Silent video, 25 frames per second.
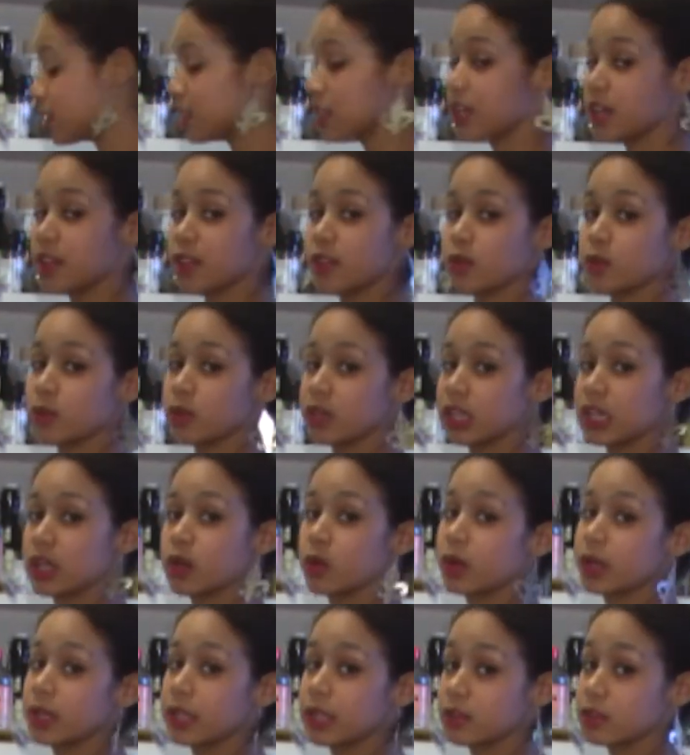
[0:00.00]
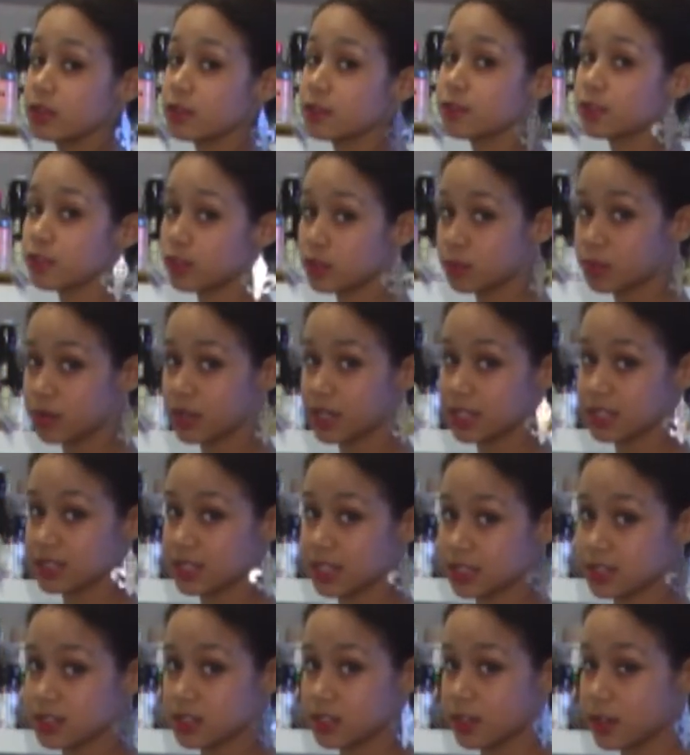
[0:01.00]
together really quickly with the food
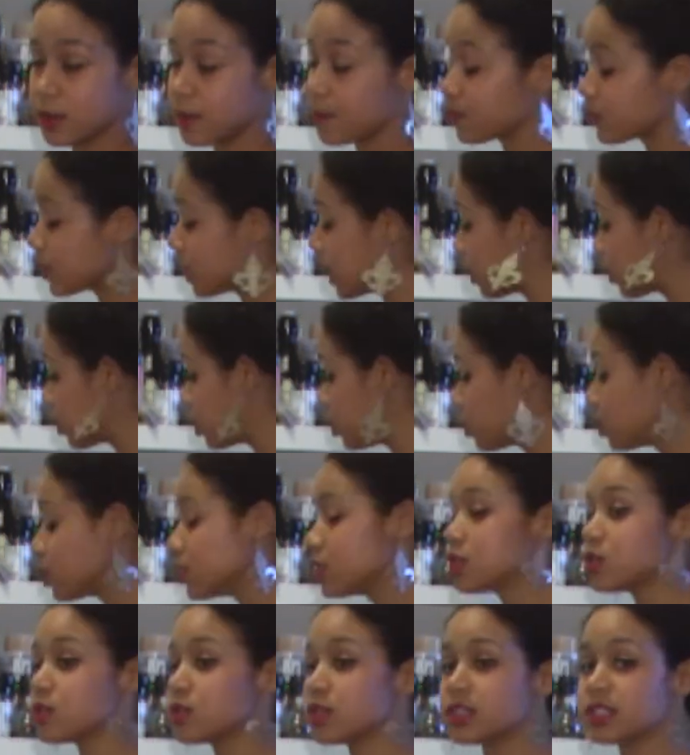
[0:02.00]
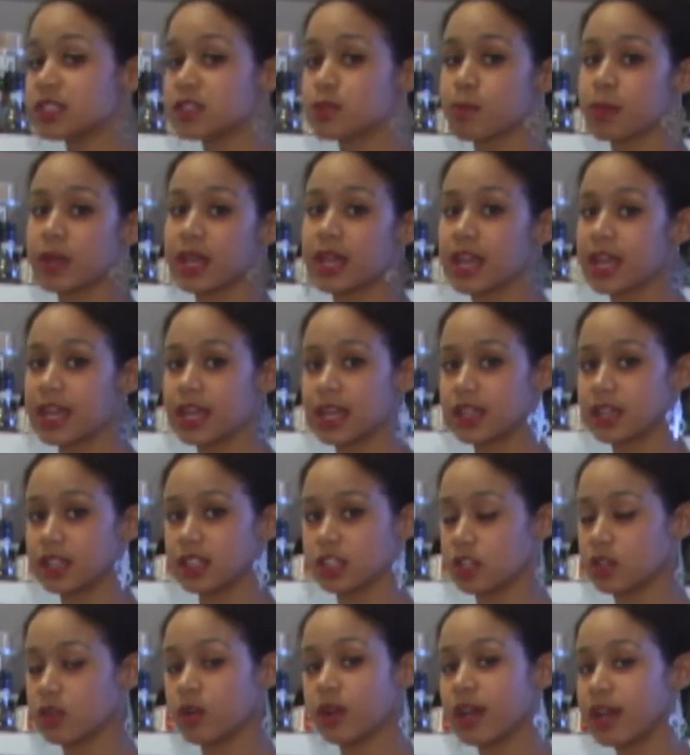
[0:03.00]
processor. Now you can do this by hand.
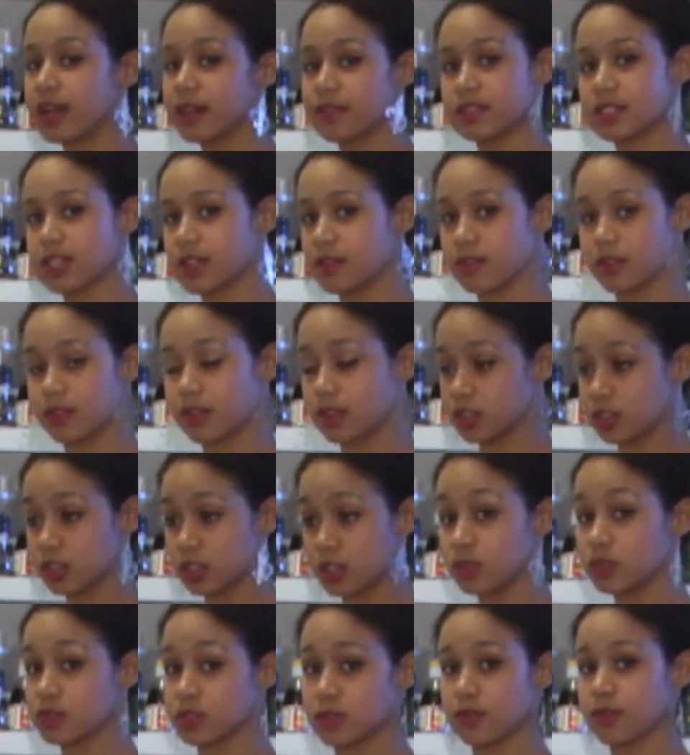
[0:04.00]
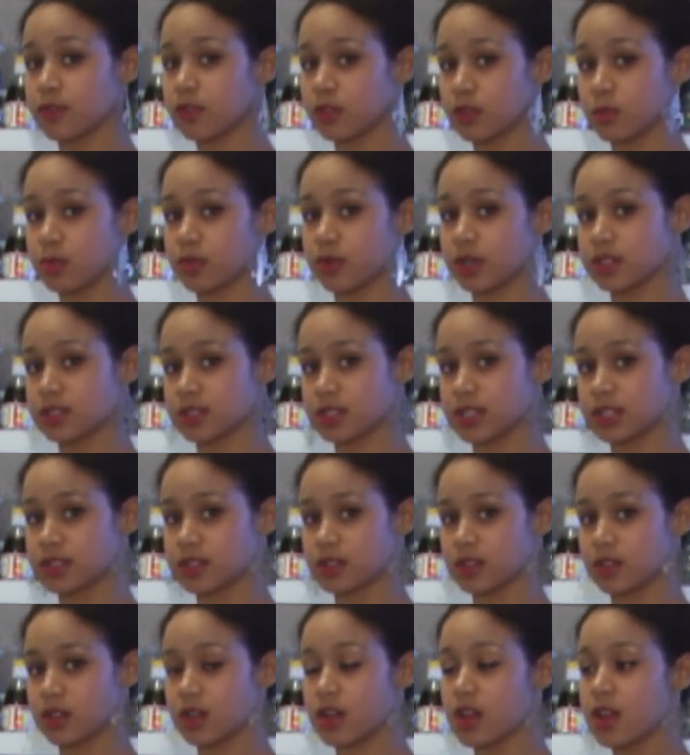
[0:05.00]
You don't have to use a food
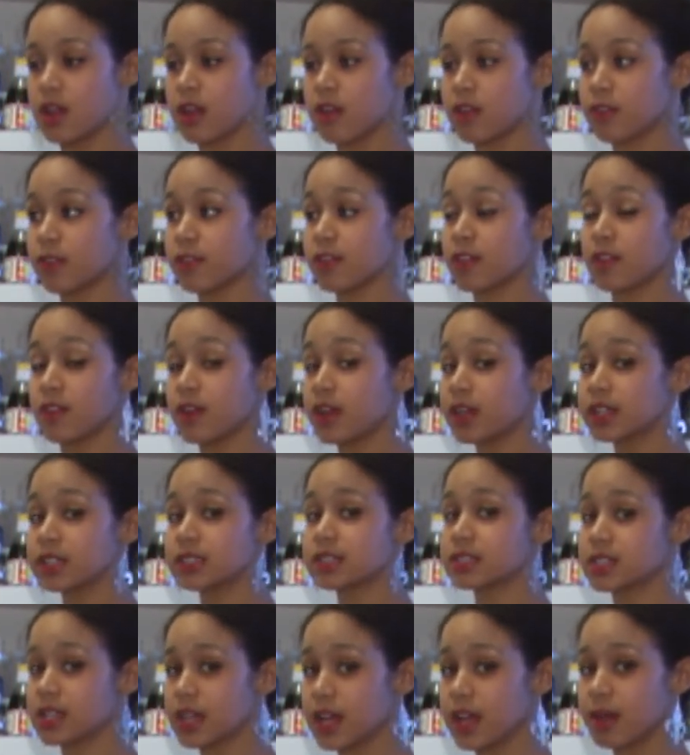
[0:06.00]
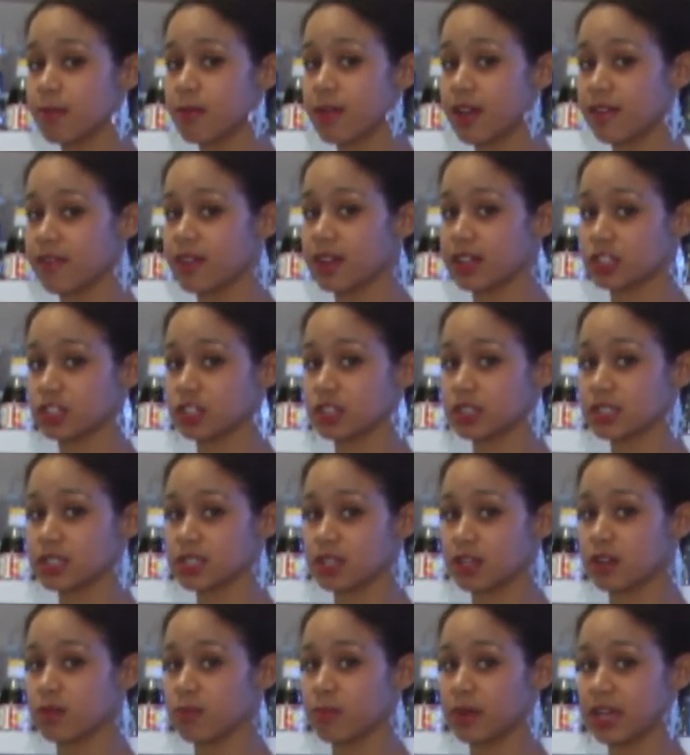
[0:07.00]
processor. For the longest time I've actually
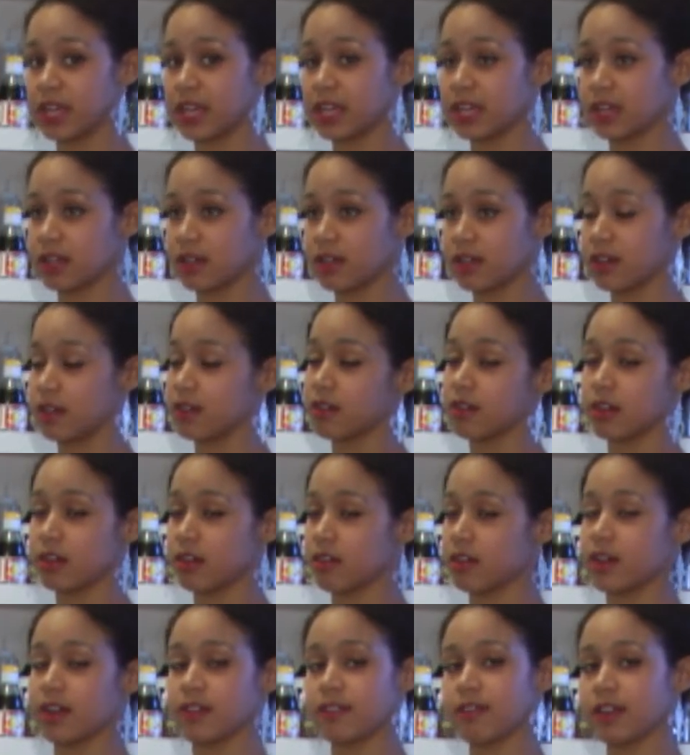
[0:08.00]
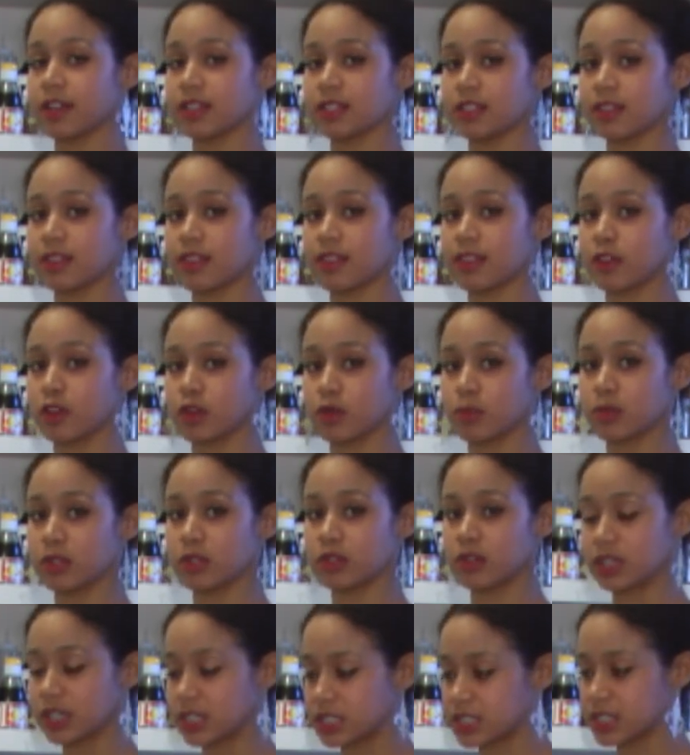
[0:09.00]
done it by hand. I don't know, I find it
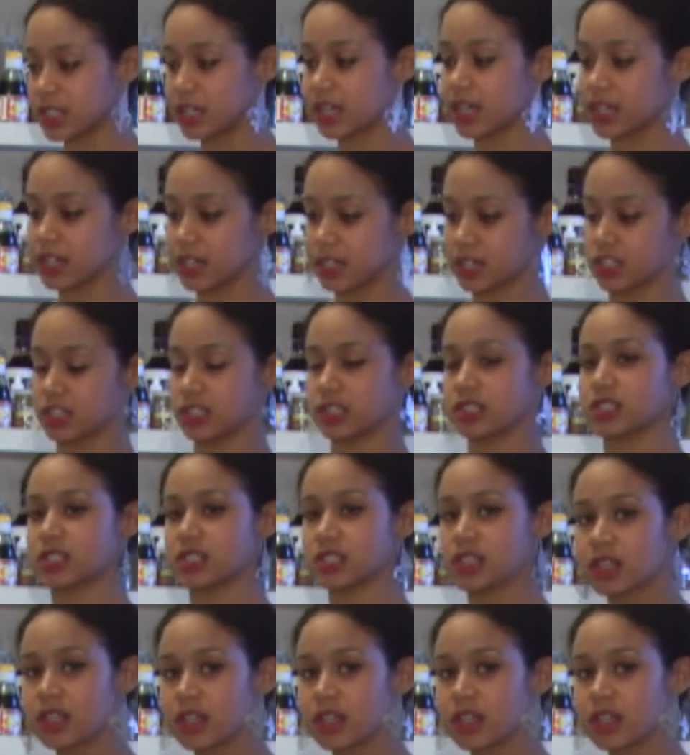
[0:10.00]
therapeutic to kind of just